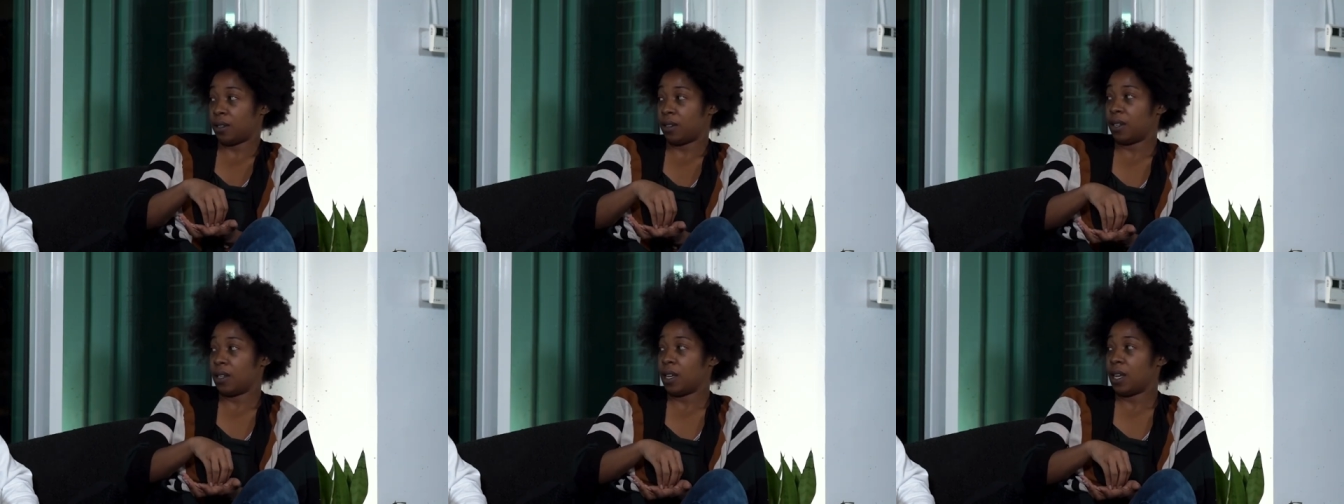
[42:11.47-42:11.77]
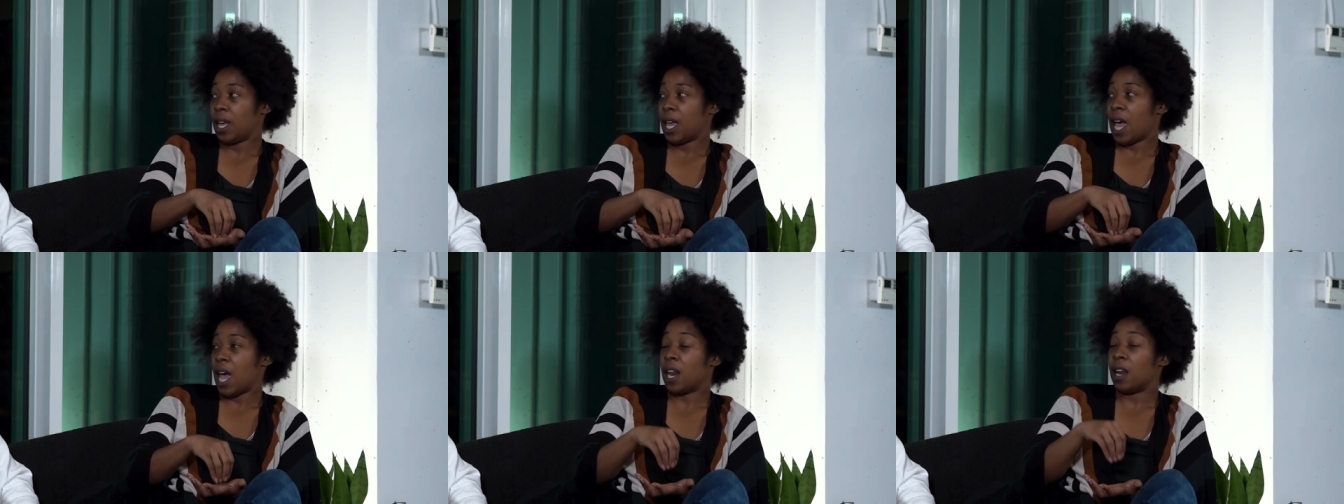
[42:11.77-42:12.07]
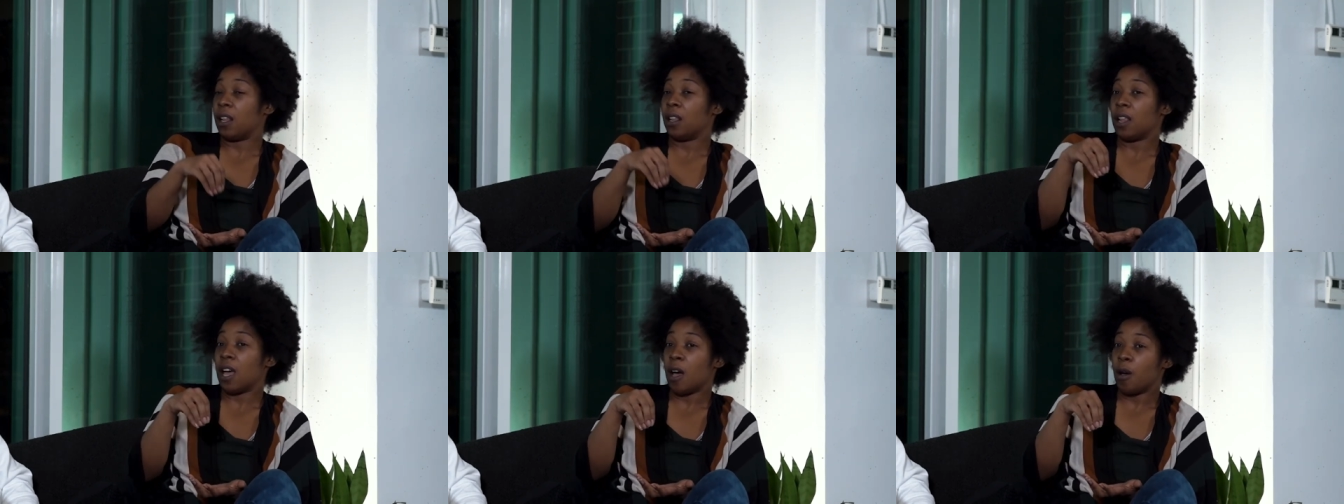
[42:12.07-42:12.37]
Mm -hmm.
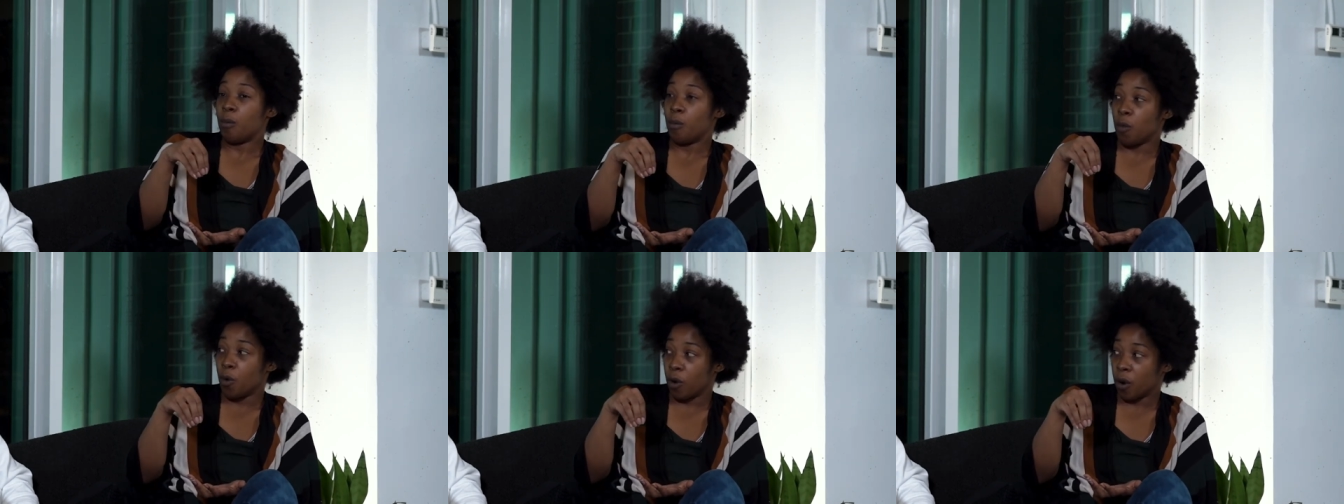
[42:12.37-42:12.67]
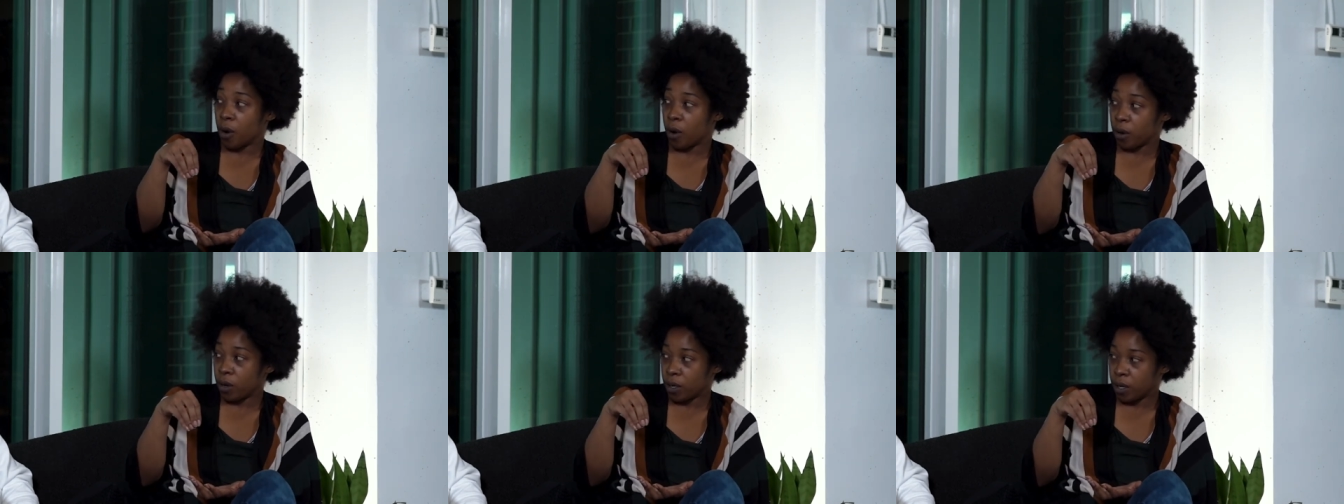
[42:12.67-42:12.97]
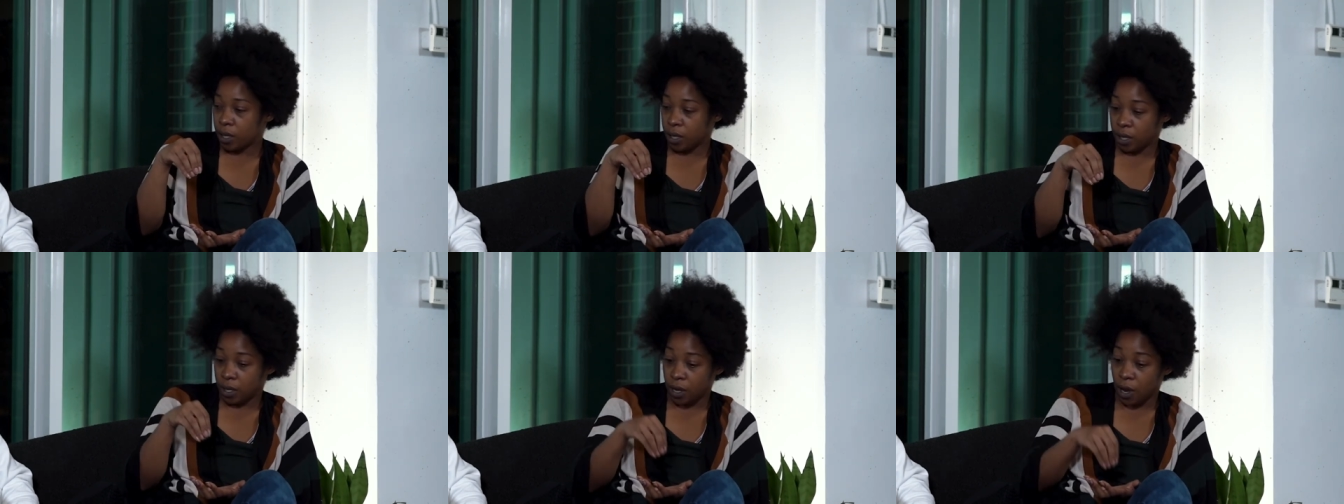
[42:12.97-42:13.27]
And a lot more
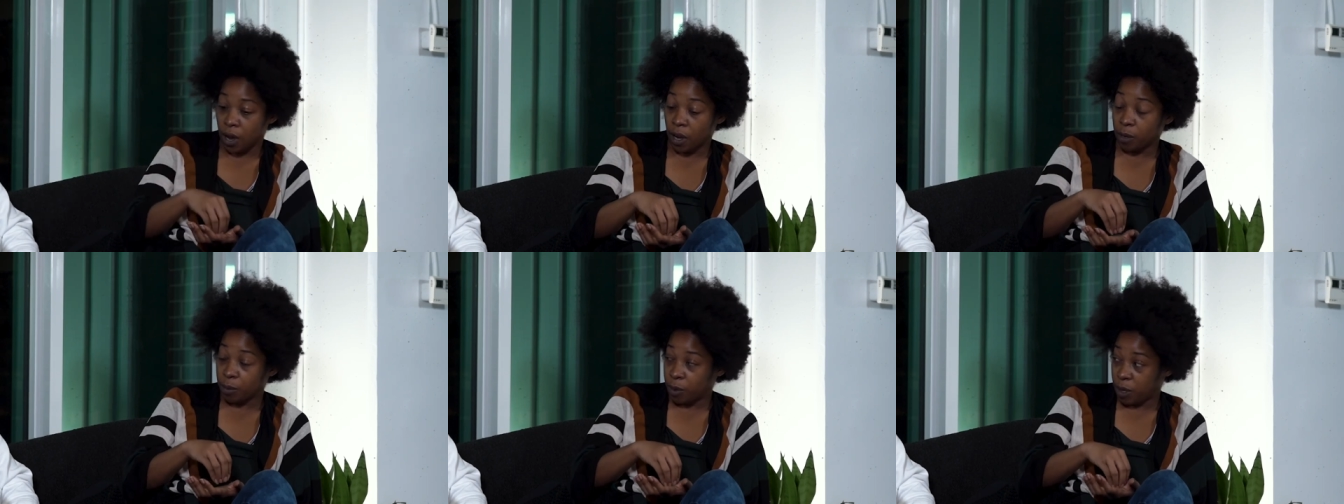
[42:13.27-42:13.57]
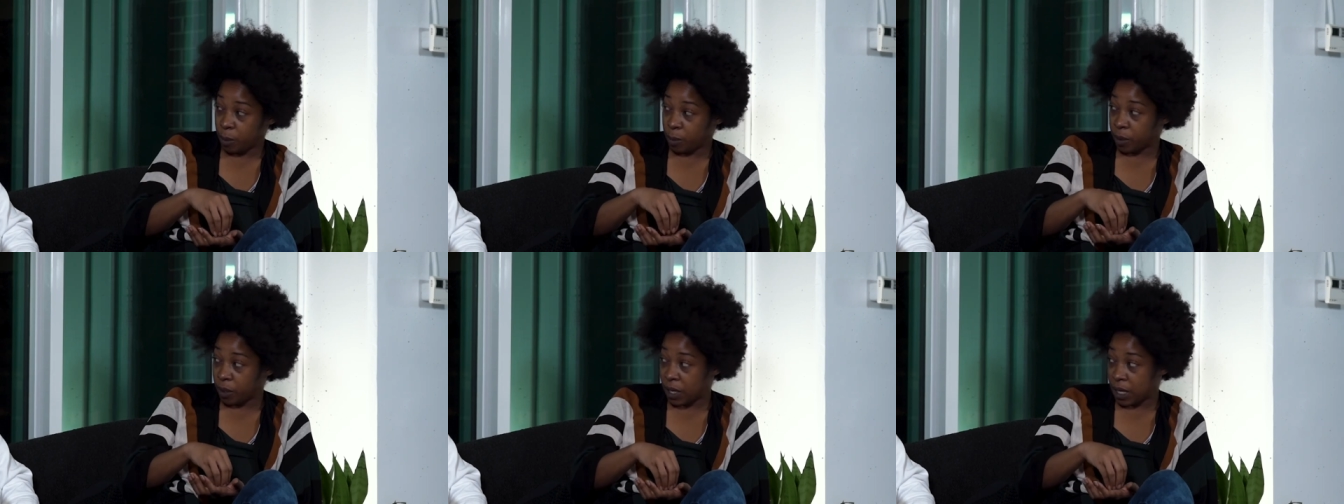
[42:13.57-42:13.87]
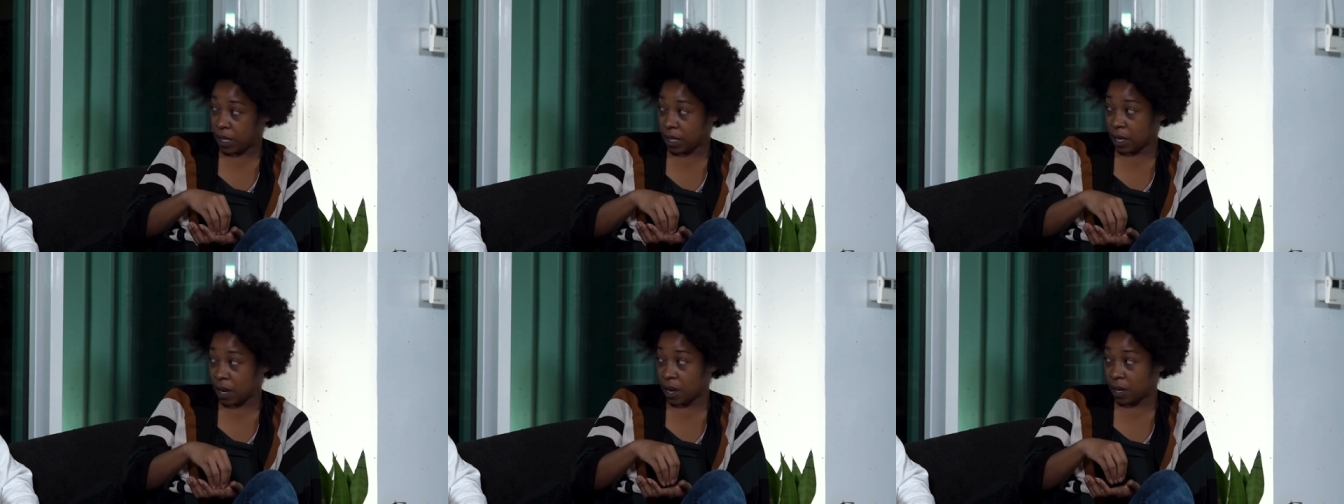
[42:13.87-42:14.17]
young people
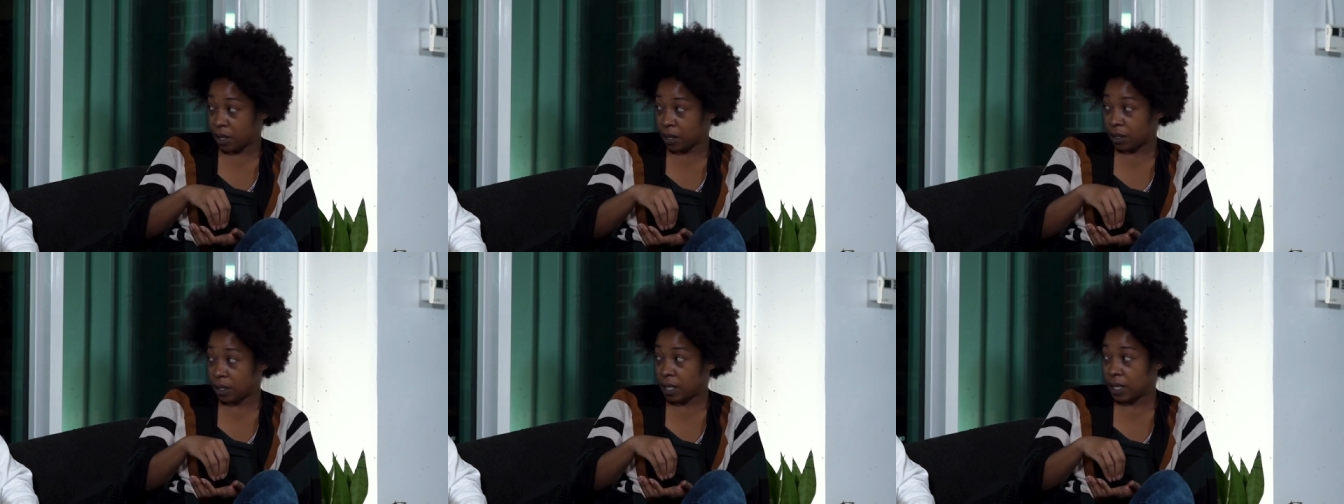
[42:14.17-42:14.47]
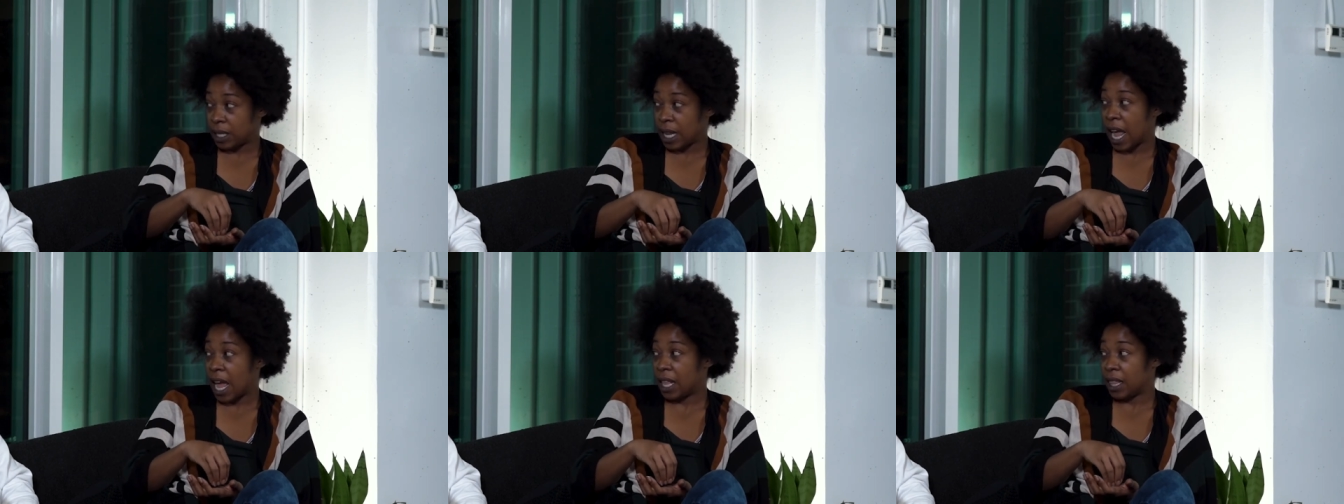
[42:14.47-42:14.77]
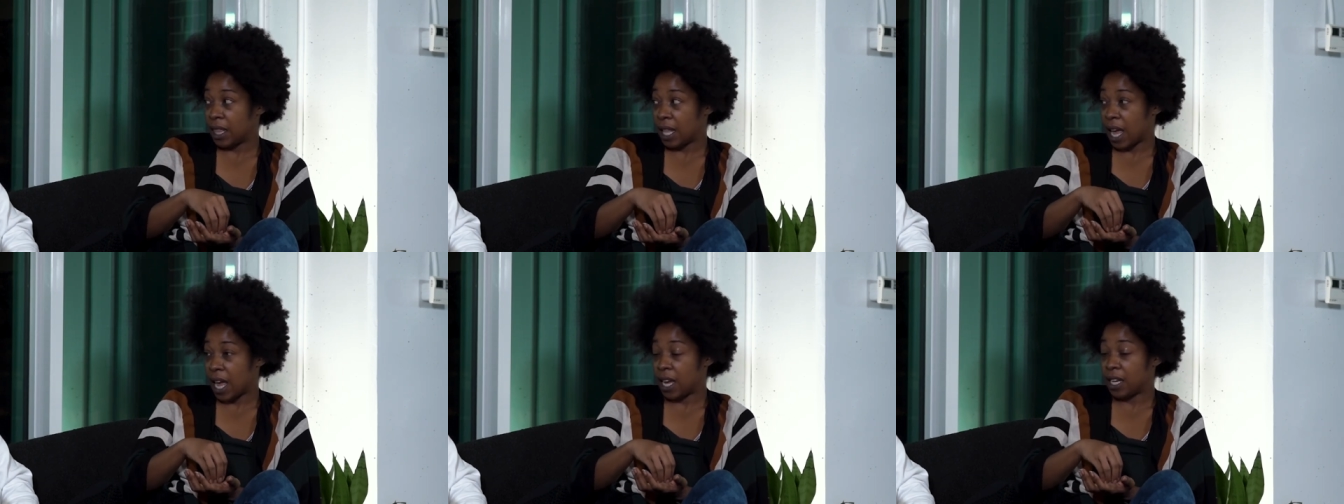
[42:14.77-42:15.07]
need to
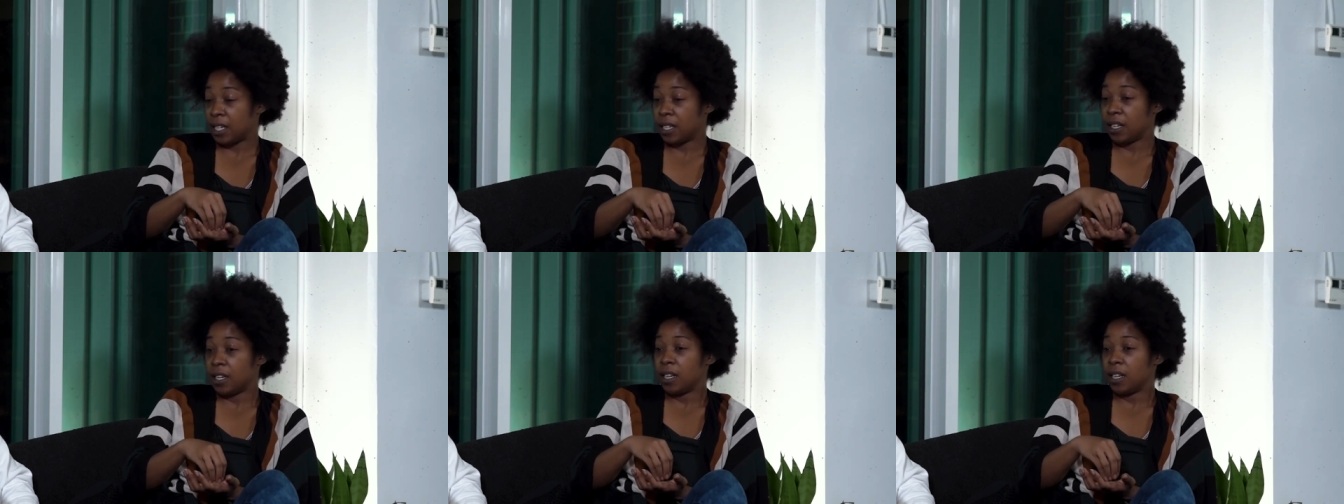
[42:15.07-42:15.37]
understand that.